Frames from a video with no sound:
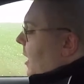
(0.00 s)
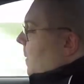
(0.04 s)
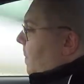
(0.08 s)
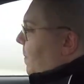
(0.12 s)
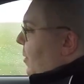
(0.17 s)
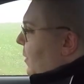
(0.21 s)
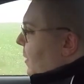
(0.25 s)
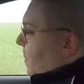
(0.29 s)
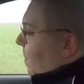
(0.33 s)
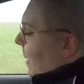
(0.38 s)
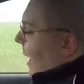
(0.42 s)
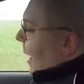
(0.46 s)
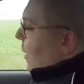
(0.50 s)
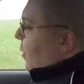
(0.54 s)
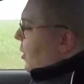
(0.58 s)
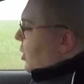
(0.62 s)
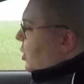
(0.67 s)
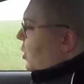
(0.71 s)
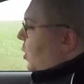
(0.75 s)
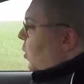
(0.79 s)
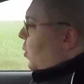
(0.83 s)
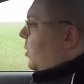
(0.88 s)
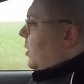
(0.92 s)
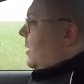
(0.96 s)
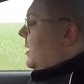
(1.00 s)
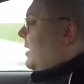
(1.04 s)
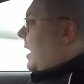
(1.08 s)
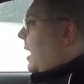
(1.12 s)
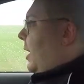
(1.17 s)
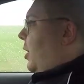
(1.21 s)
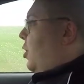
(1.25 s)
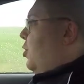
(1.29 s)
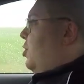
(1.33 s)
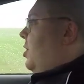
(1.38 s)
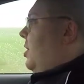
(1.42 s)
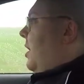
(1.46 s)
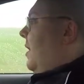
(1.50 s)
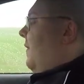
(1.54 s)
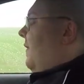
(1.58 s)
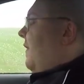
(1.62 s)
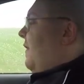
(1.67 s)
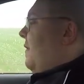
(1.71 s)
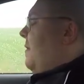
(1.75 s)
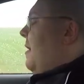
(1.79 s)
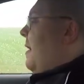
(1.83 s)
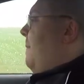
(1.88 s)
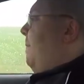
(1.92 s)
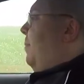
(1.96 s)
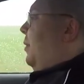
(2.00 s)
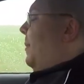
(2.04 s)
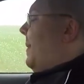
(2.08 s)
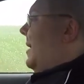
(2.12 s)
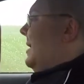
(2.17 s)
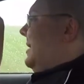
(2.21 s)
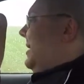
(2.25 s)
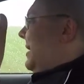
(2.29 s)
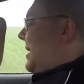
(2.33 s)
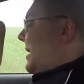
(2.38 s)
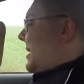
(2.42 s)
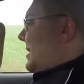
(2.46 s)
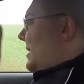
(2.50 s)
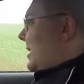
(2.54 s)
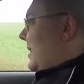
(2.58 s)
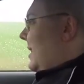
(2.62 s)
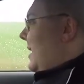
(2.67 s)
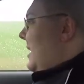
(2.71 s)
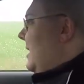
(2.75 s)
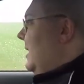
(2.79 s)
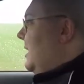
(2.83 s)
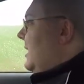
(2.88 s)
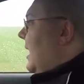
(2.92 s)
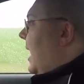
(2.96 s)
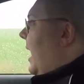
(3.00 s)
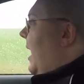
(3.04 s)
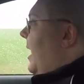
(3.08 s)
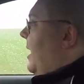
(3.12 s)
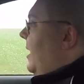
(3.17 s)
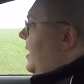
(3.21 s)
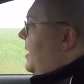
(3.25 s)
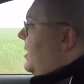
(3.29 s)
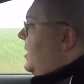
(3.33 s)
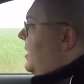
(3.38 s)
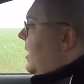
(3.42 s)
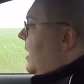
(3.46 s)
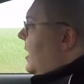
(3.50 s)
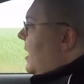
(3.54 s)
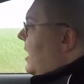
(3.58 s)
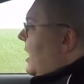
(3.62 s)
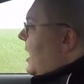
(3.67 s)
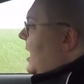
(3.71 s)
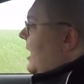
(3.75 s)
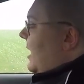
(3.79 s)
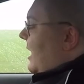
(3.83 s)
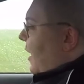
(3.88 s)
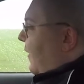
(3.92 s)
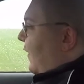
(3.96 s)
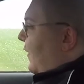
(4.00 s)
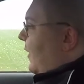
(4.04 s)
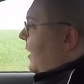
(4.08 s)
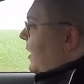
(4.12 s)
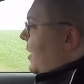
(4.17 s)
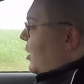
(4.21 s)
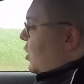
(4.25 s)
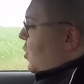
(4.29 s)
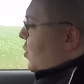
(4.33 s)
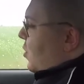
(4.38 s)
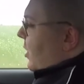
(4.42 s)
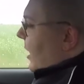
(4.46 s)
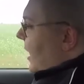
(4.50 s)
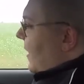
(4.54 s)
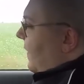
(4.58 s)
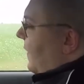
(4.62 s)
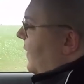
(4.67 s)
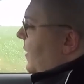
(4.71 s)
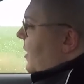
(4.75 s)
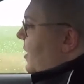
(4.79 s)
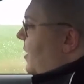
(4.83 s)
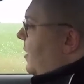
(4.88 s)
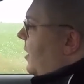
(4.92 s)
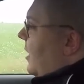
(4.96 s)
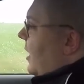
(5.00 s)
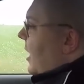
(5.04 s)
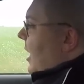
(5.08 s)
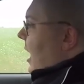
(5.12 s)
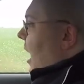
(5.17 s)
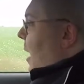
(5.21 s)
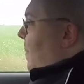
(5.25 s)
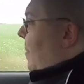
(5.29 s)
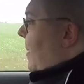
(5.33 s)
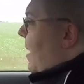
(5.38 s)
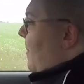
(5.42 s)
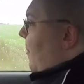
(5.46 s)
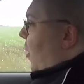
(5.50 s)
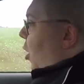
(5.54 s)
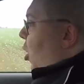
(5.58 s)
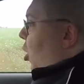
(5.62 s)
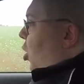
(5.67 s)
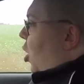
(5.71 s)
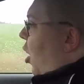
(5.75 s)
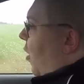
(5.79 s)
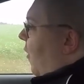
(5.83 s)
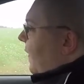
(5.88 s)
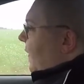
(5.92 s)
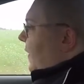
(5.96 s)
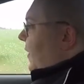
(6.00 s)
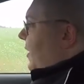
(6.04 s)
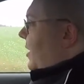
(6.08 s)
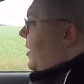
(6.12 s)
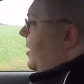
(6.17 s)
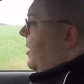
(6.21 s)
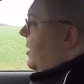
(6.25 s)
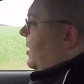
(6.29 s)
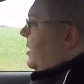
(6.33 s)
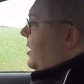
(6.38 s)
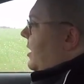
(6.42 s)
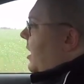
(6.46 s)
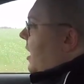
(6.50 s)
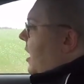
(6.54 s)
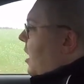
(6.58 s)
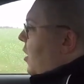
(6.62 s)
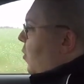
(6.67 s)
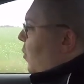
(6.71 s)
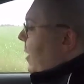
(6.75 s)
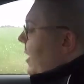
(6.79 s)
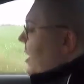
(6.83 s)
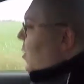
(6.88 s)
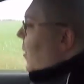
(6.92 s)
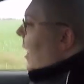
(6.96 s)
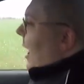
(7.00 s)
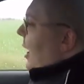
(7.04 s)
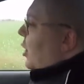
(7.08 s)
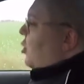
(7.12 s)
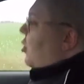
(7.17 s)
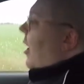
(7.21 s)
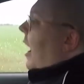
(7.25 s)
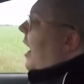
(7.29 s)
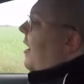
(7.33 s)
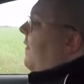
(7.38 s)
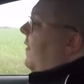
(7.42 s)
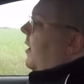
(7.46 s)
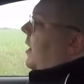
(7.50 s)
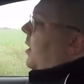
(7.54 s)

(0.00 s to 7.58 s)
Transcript: But the power shoulders that Goodyear have implemented into these tyres definitely do give you a bit more confidence when you are driving